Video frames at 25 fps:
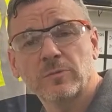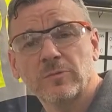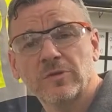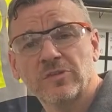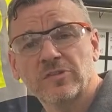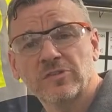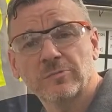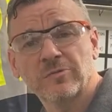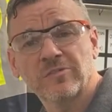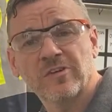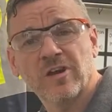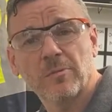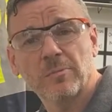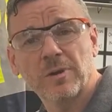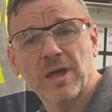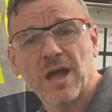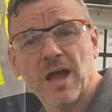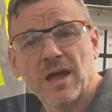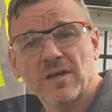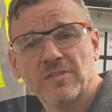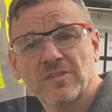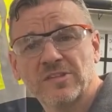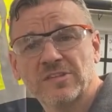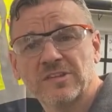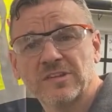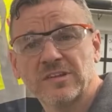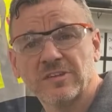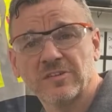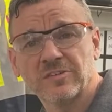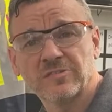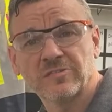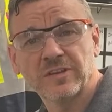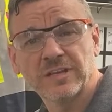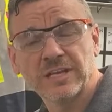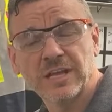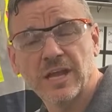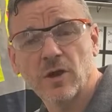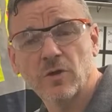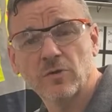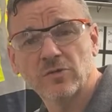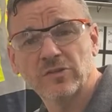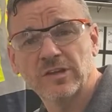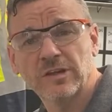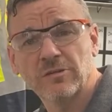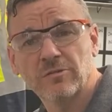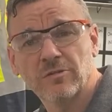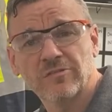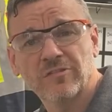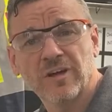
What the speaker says: with some of our behind the scenes videos here at